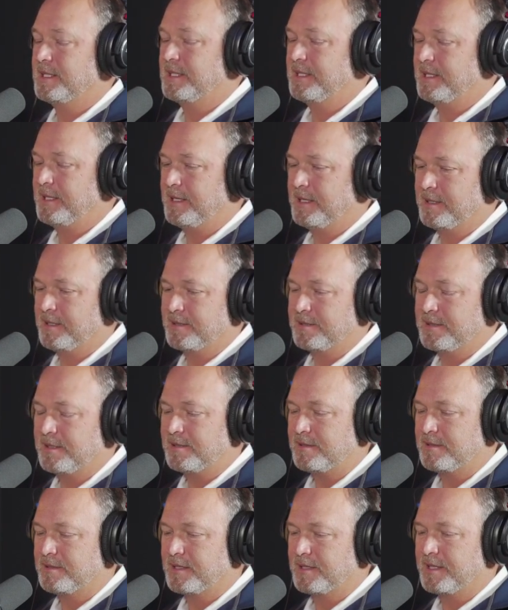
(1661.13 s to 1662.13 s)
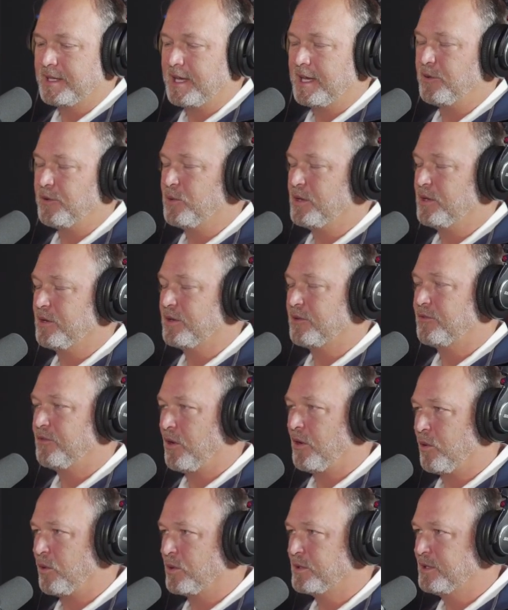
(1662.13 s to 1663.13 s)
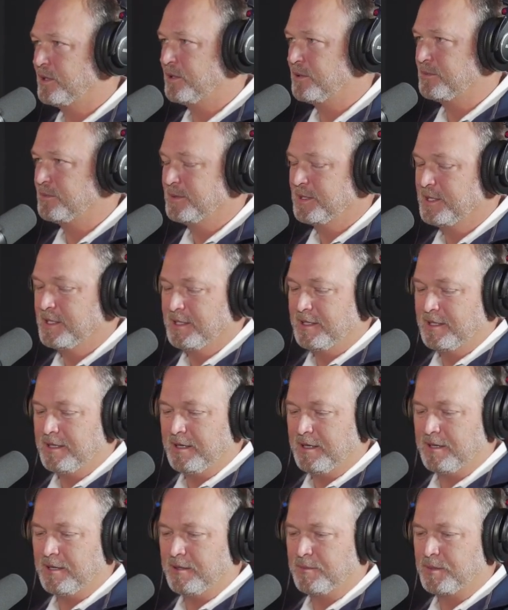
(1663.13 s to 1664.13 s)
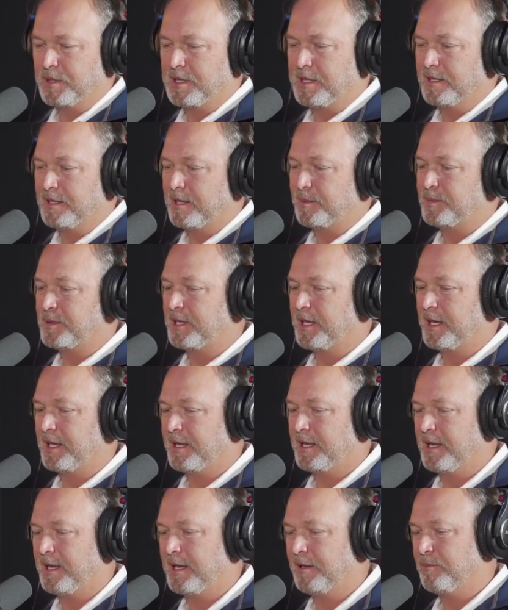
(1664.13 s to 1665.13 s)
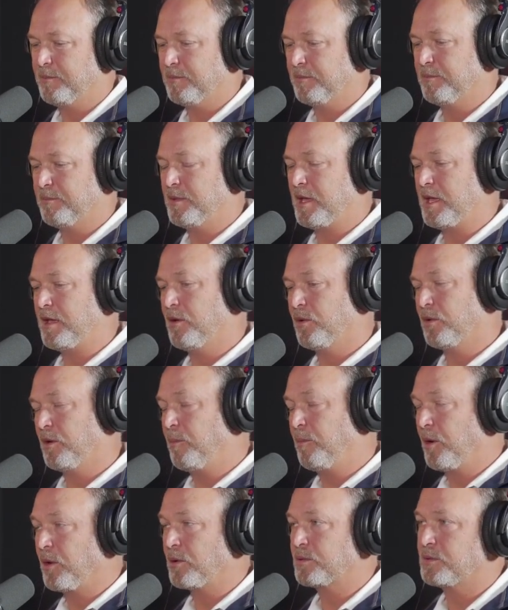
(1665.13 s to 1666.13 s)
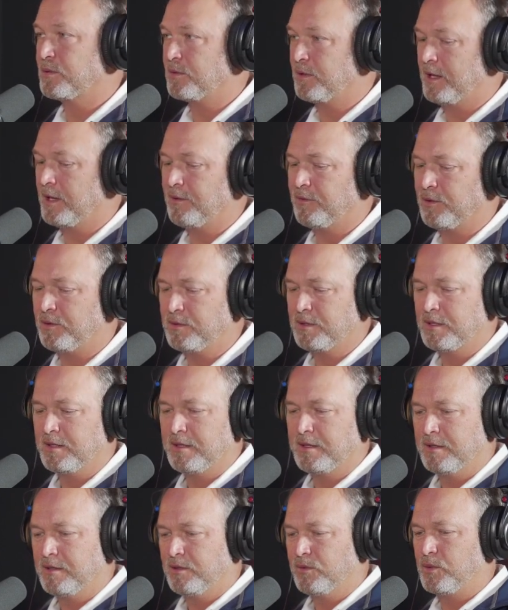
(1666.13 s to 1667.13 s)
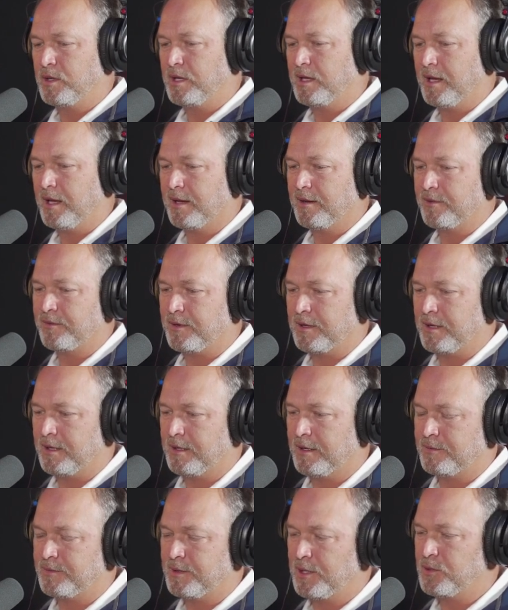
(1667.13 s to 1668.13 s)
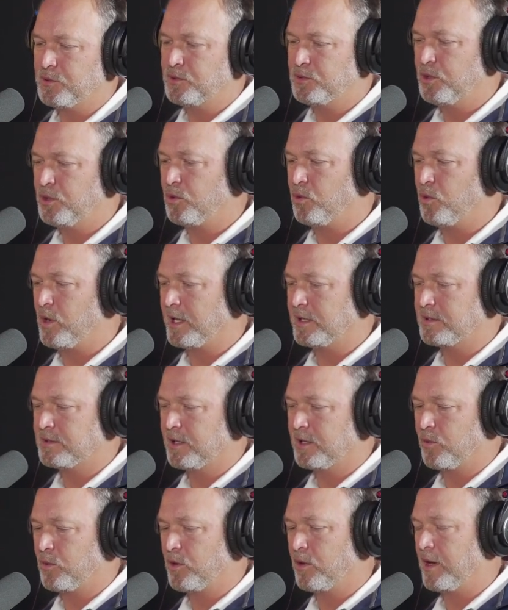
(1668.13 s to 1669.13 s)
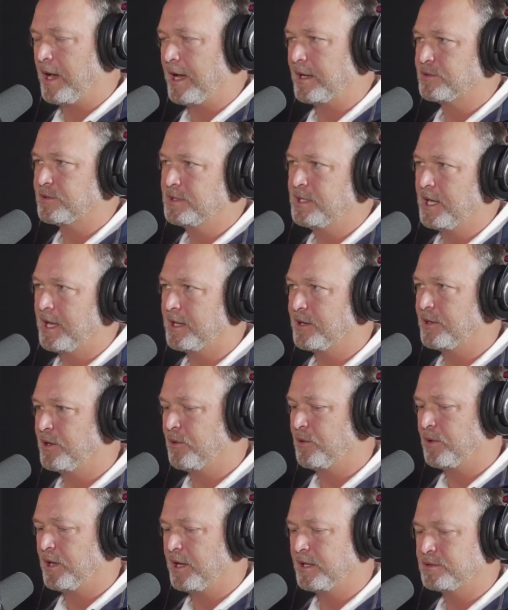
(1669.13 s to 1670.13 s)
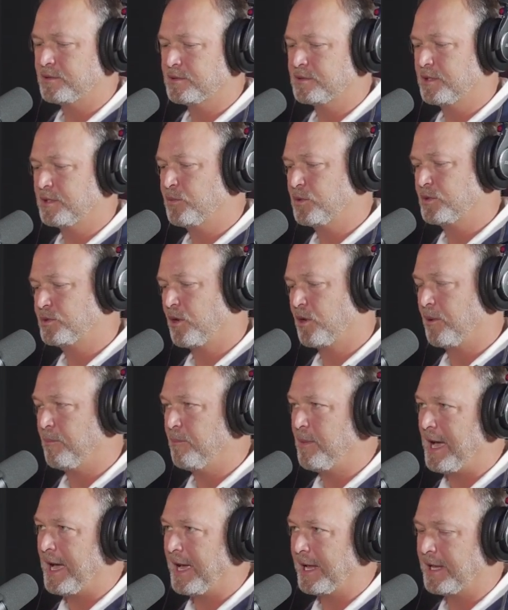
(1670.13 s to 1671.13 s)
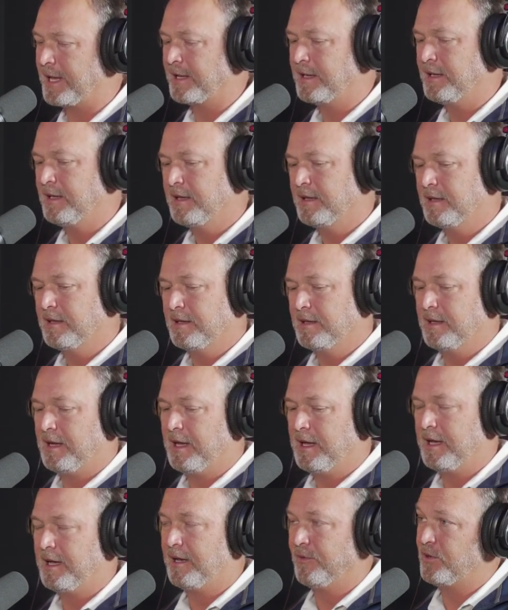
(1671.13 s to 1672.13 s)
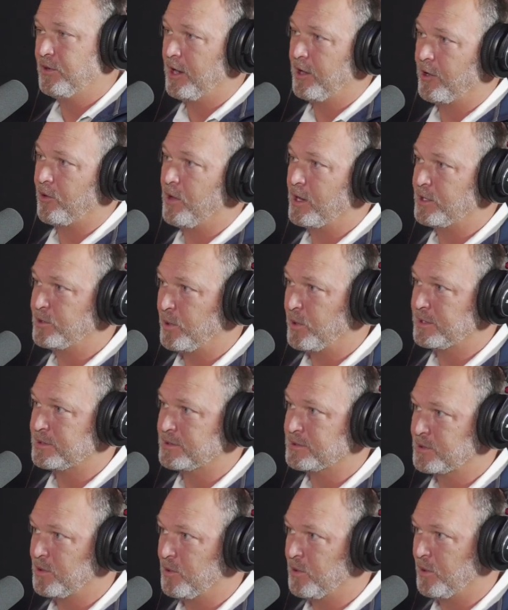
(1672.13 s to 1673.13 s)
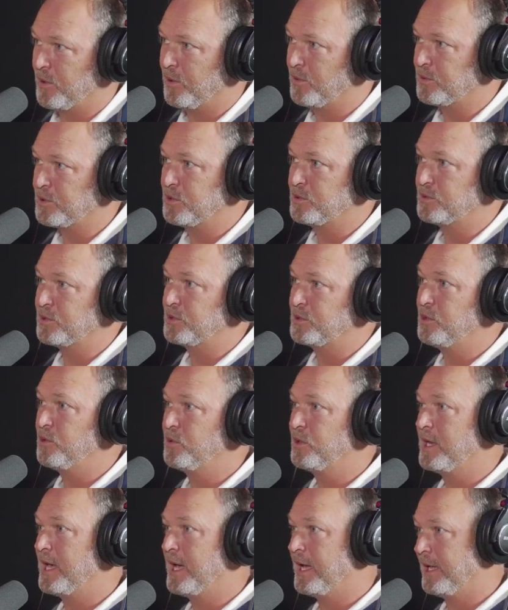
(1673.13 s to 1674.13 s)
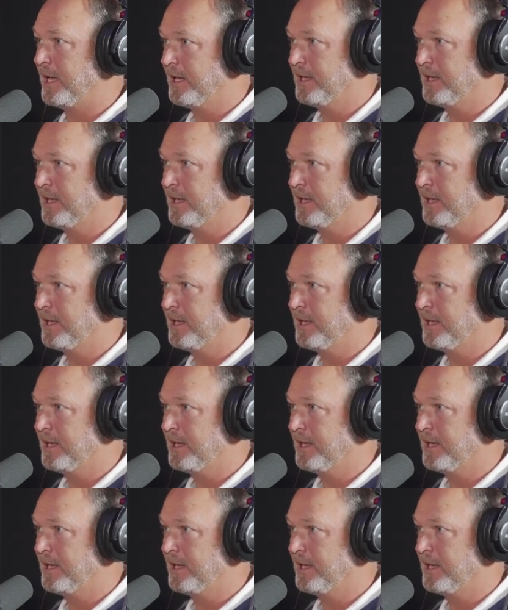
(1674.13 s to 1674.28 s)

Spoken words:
It is. This is the day we look forward to. Leading up to that day, me on a personal level, we have those 2 weeks that we're actually taking donations and we start bagging. I have DARE graduations going on, usually 2 a day.